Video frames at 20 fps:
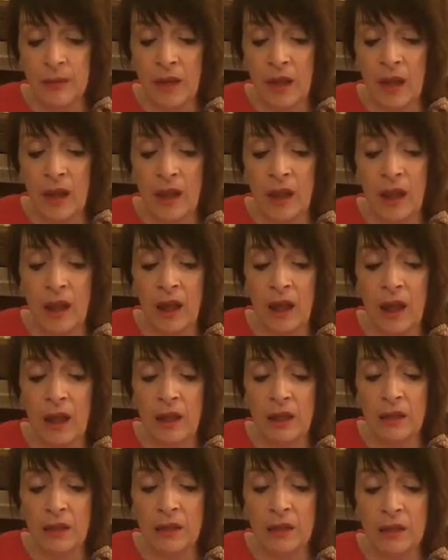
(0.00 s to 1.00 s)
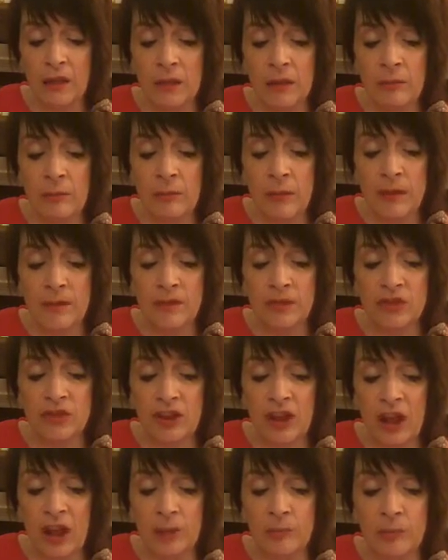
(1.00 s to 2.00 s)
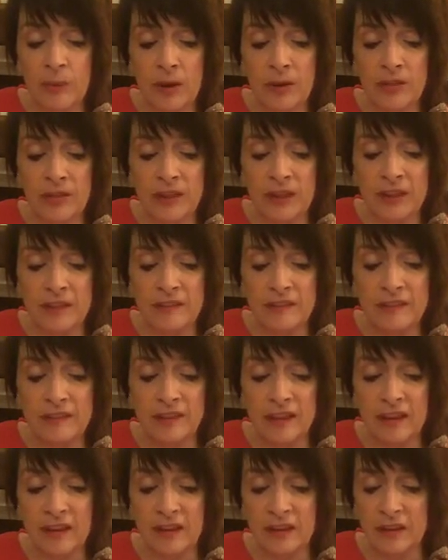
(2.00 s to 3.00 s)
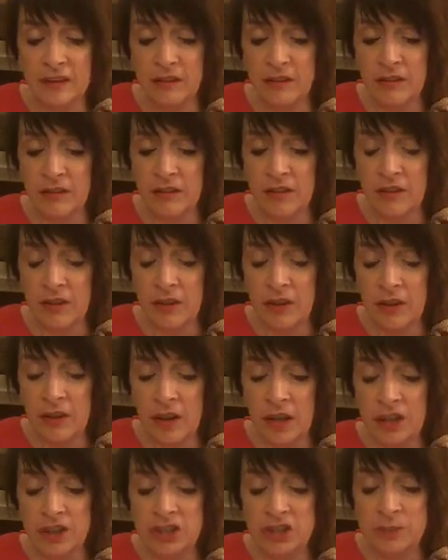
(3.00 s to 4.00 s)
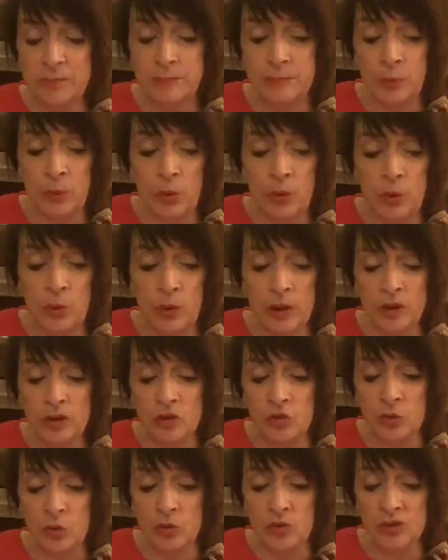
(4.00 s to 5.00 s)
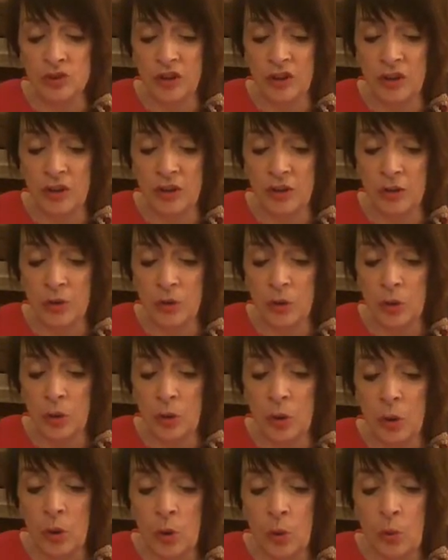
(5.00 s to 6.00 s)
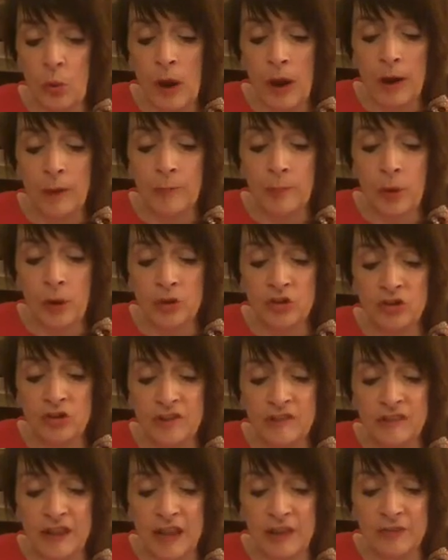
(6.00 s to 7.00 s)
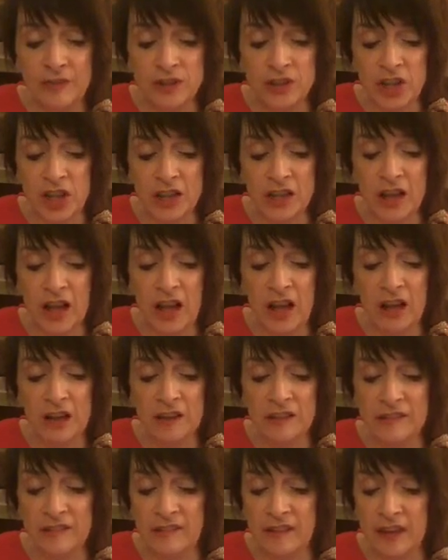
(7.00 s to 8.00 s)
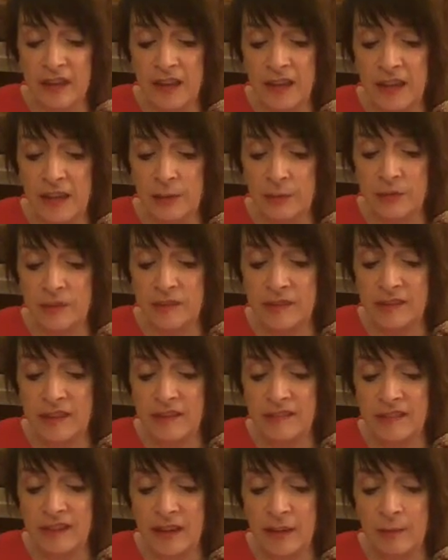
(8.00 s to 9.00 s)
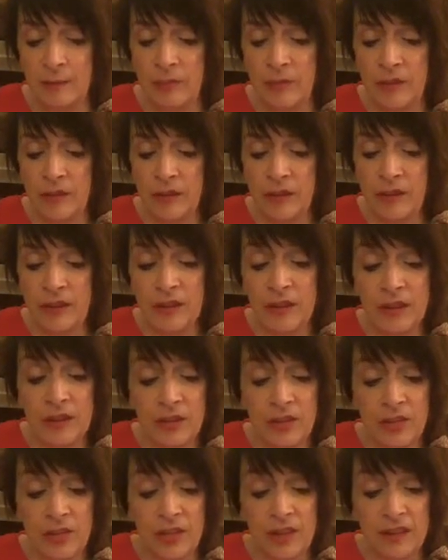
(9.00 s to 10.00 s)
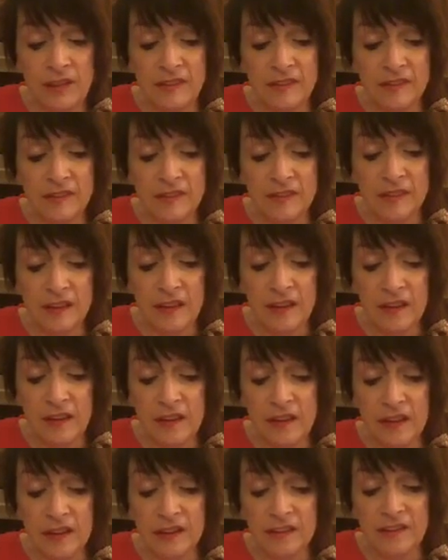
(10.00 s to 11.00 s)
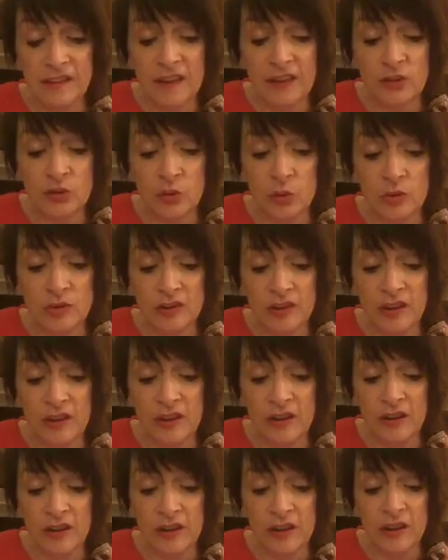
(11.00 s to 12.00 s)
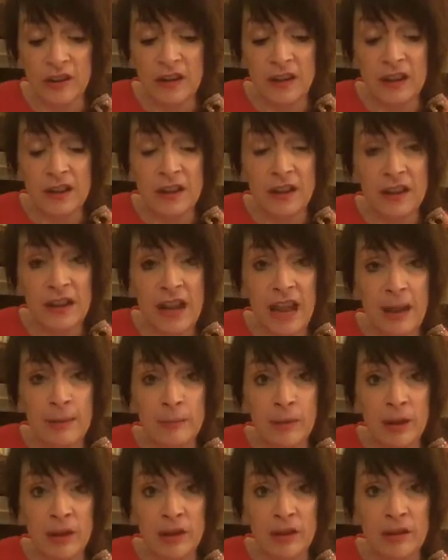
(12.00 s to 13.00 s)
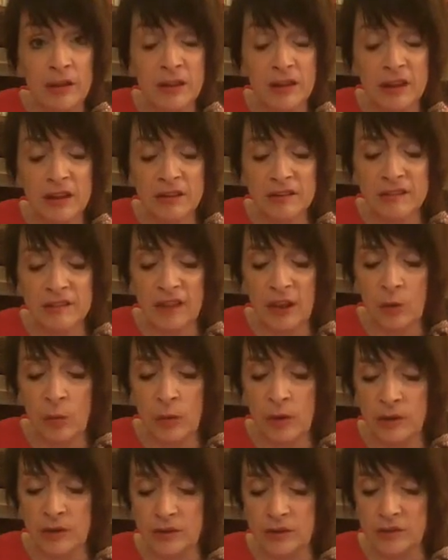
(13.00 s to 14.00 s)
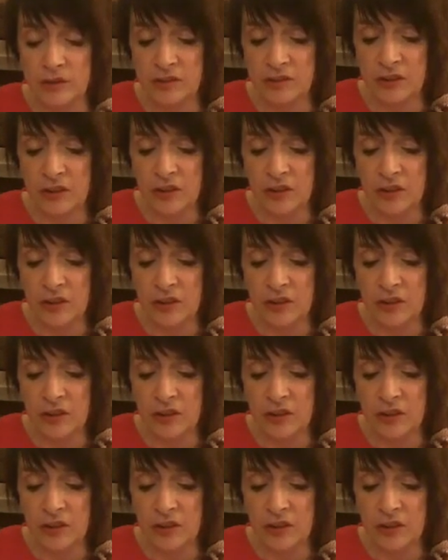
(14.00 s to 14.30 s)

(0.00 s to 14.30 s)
Allah made the childbirth easy to her, and she bore a daughter, whereupon she sent for Shah Khan, and seeing him she said to him, This is thy daughter, name her as thou wilt.